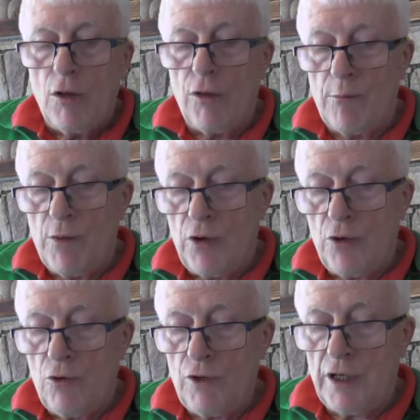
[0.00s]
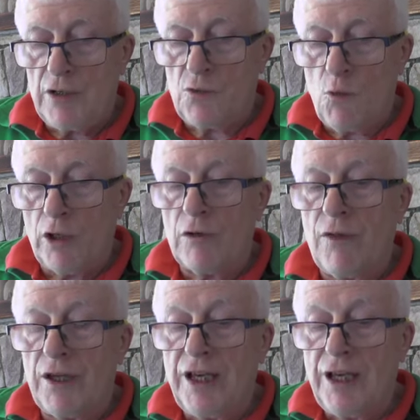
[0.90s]
The moon is one
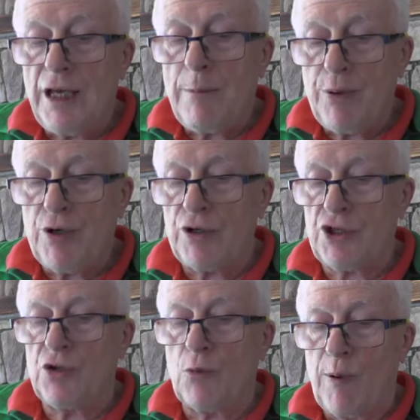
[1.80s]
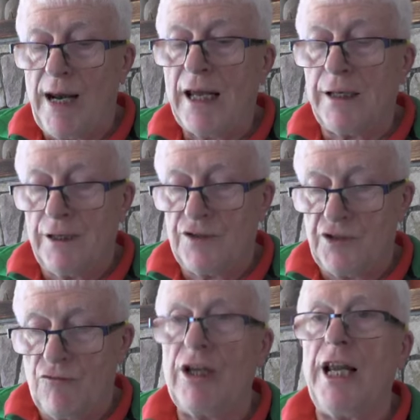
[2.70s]
of the key personal planets
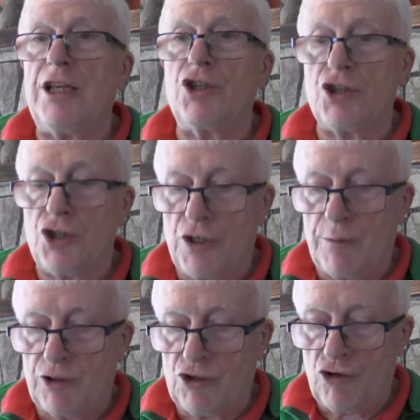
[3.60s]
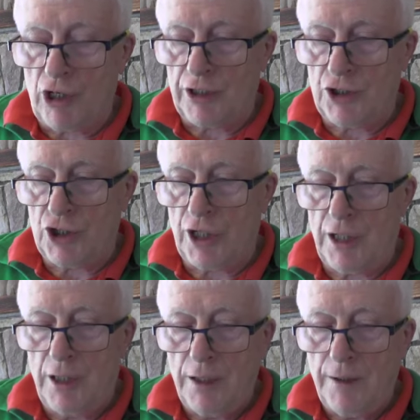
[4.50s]
in relationship
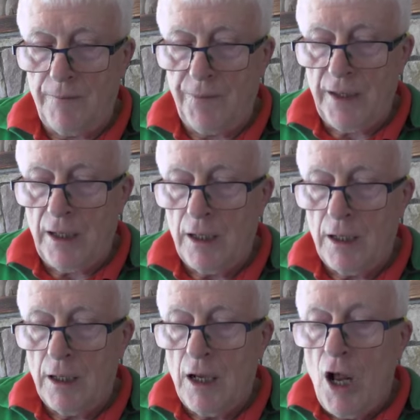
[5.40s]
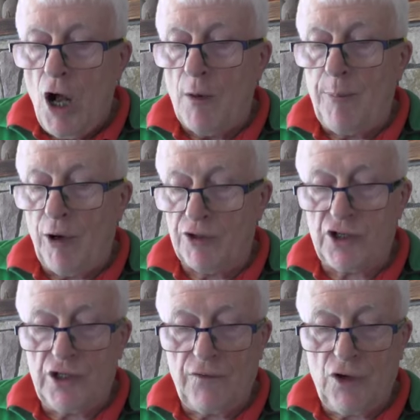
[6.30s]
astrology. A
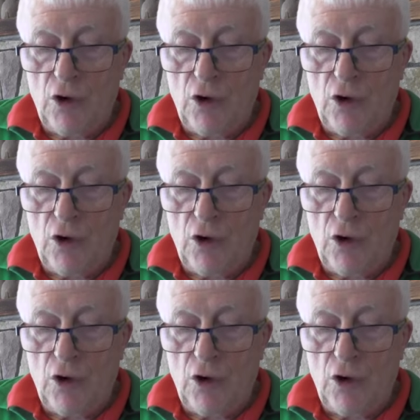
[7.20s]
positive